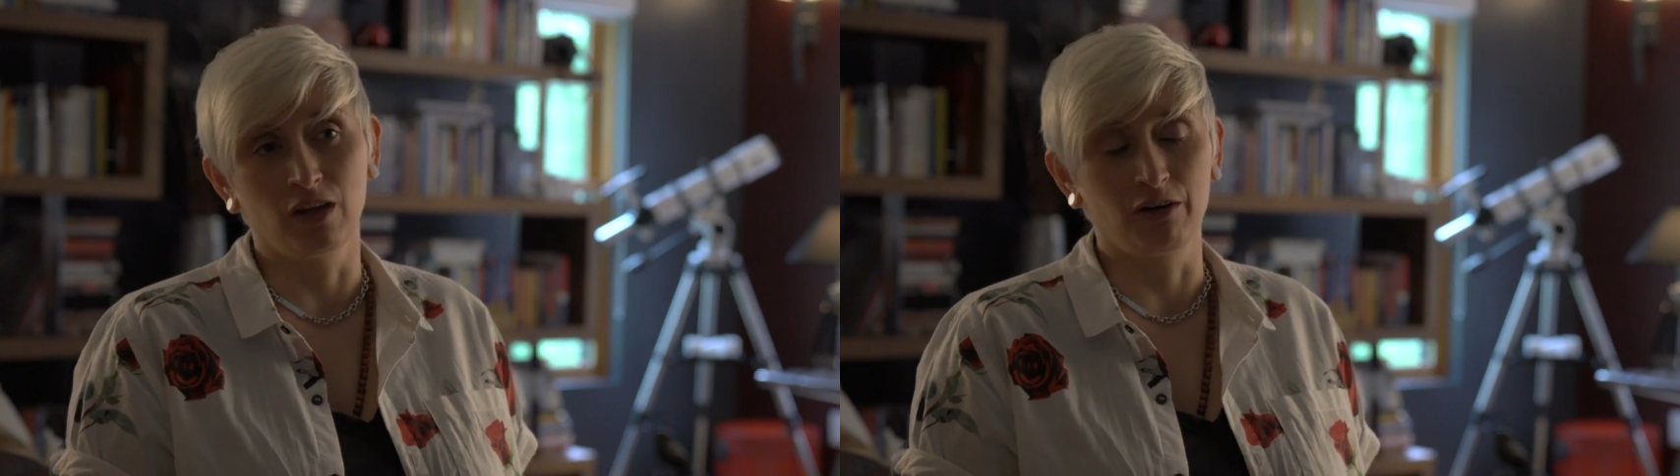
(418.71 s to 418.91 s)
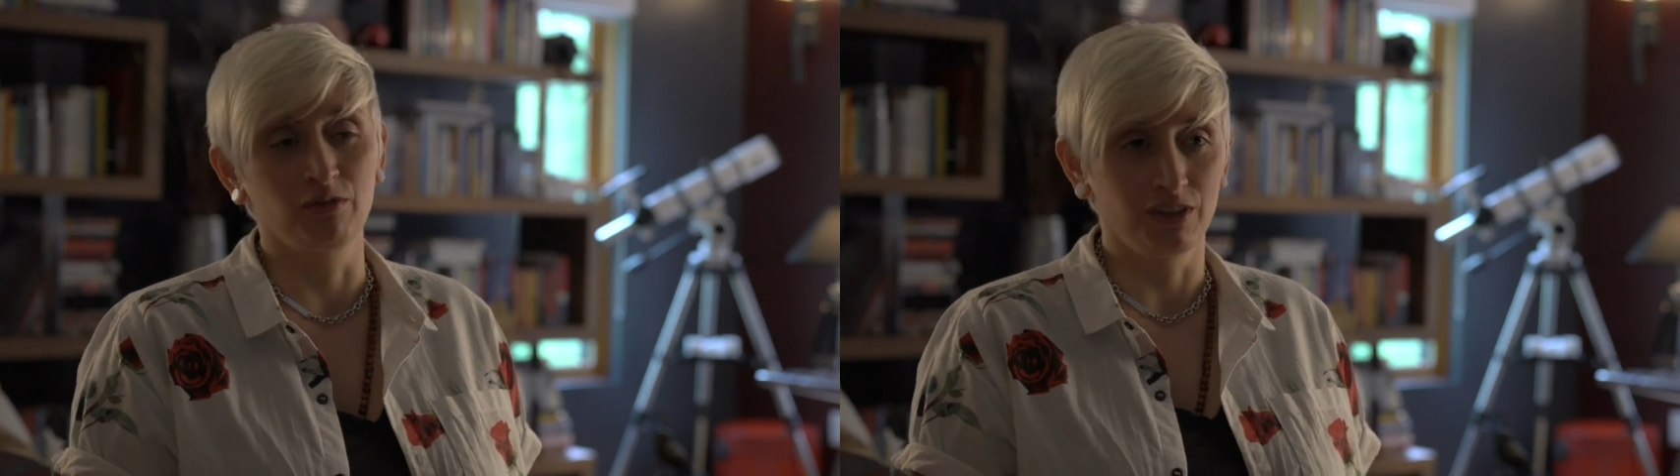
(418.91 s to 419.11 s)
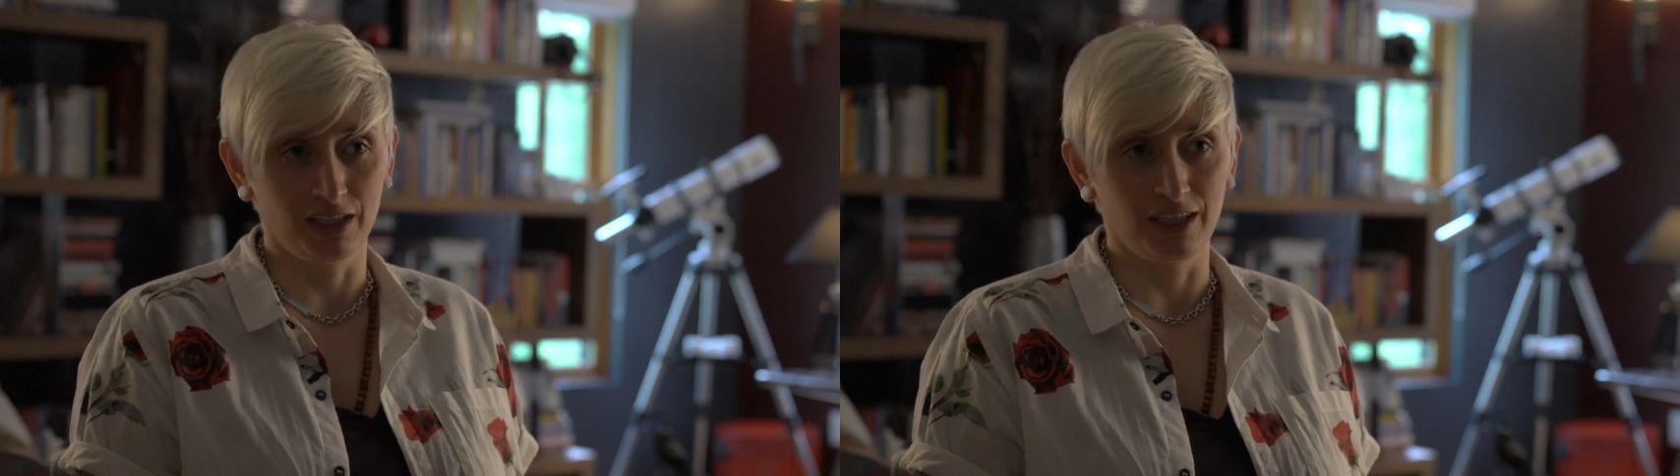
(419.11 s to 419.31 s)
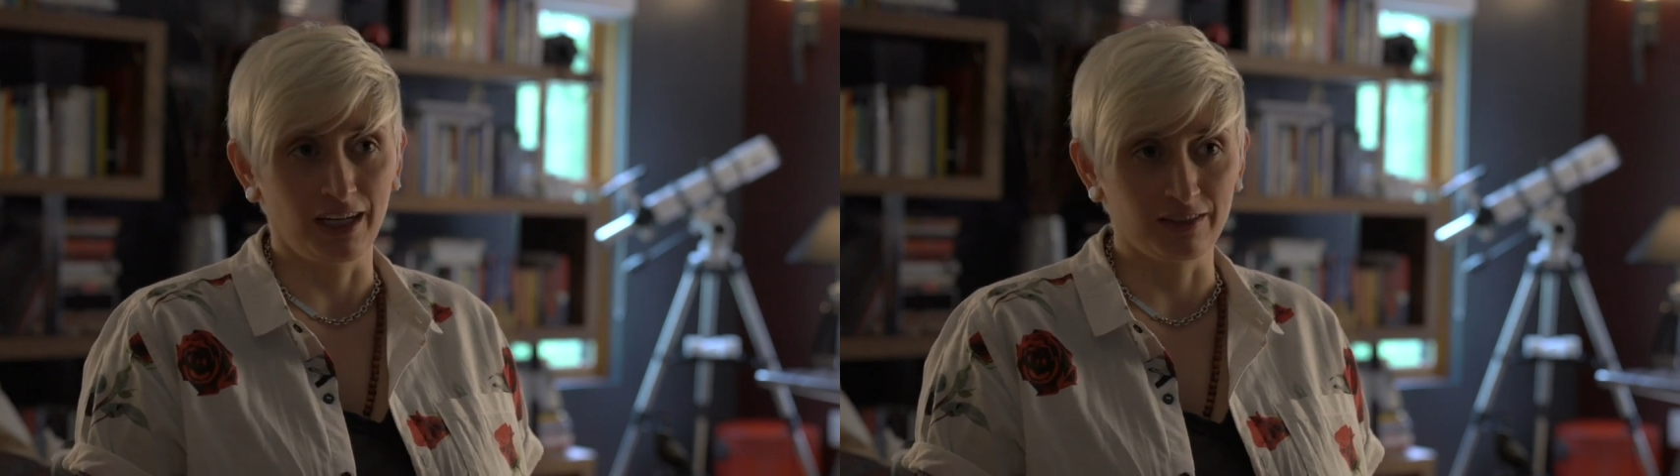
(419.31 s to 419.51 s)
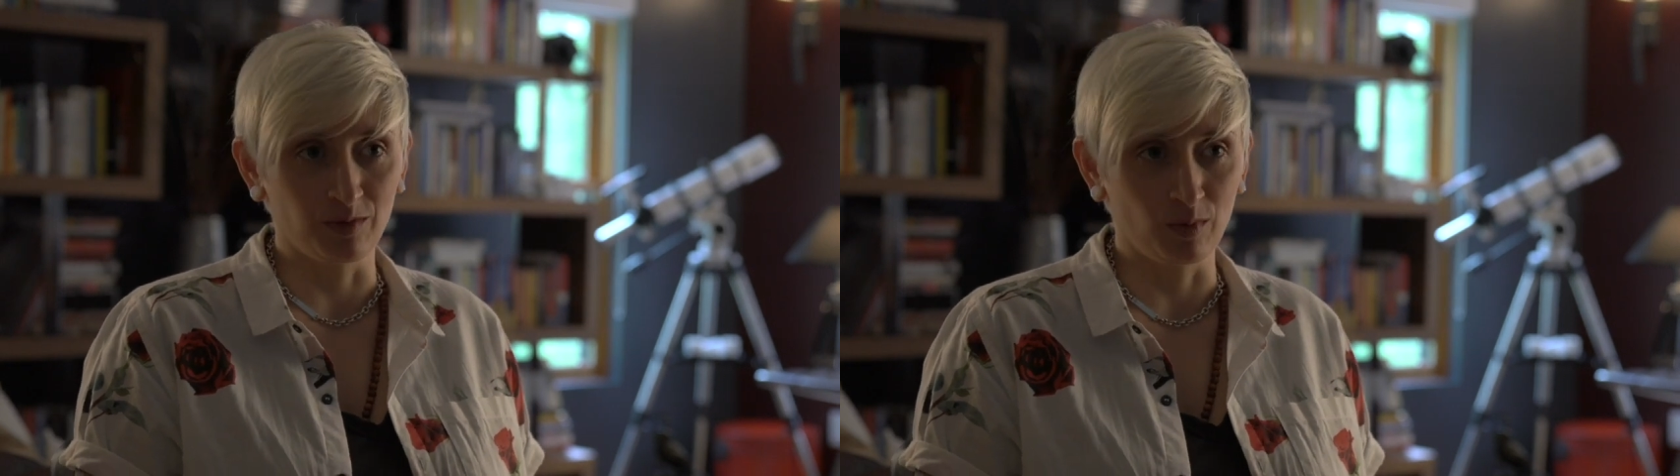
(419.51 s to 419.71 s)
that I really
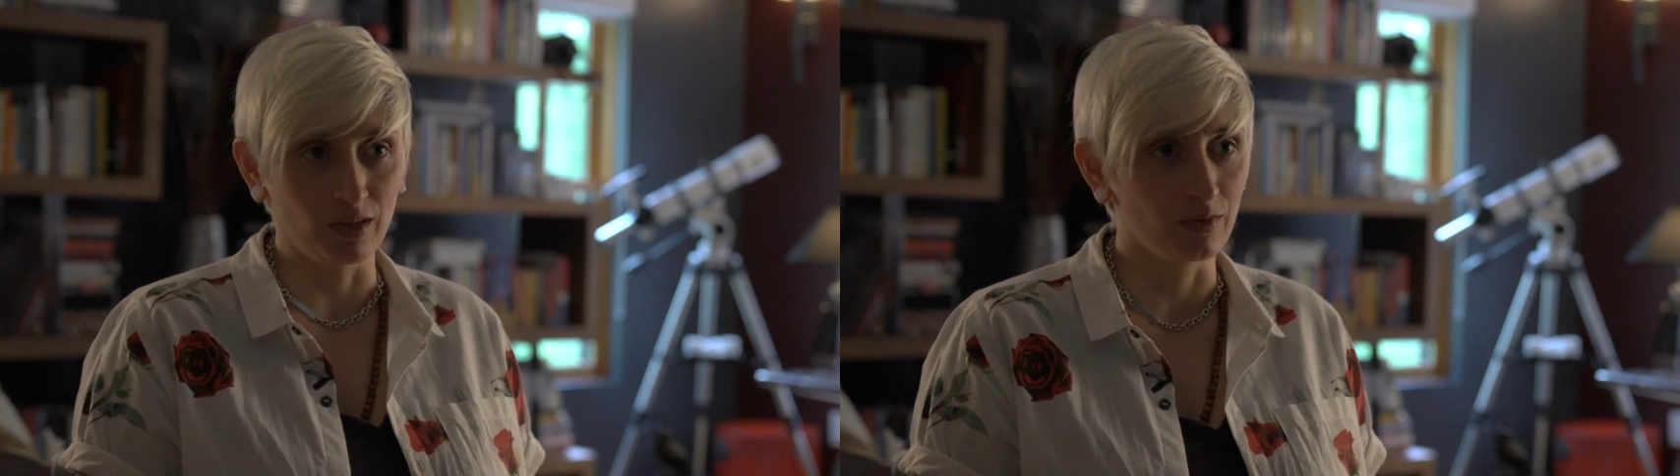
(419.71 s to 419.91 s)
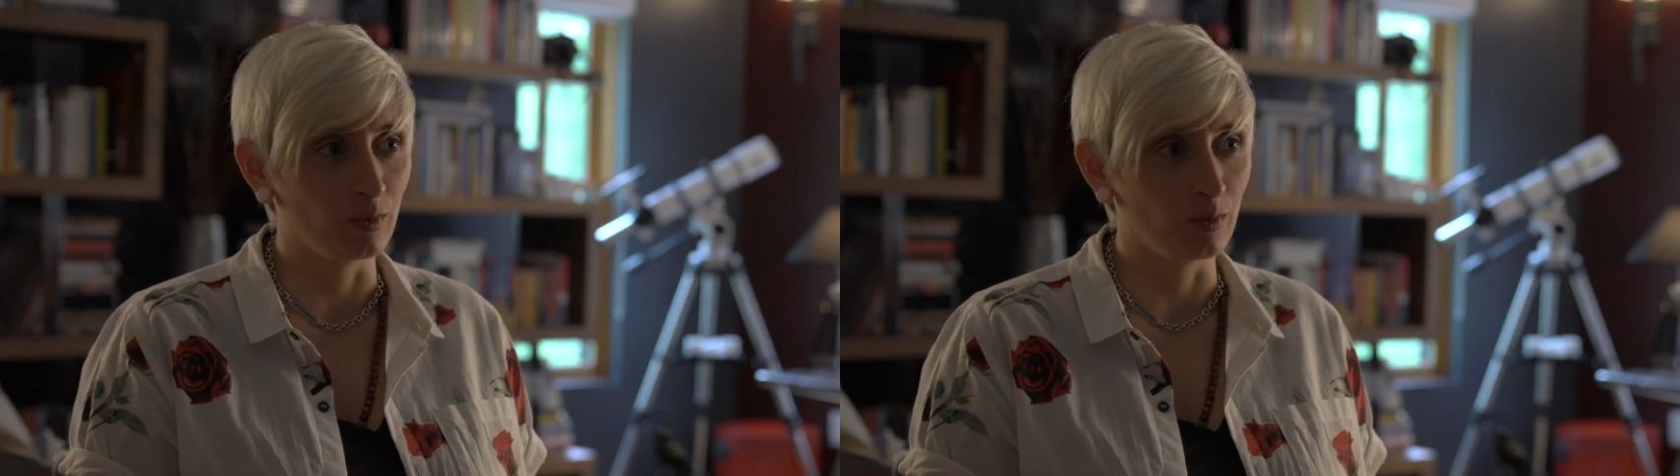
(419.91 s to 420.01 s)
connected with.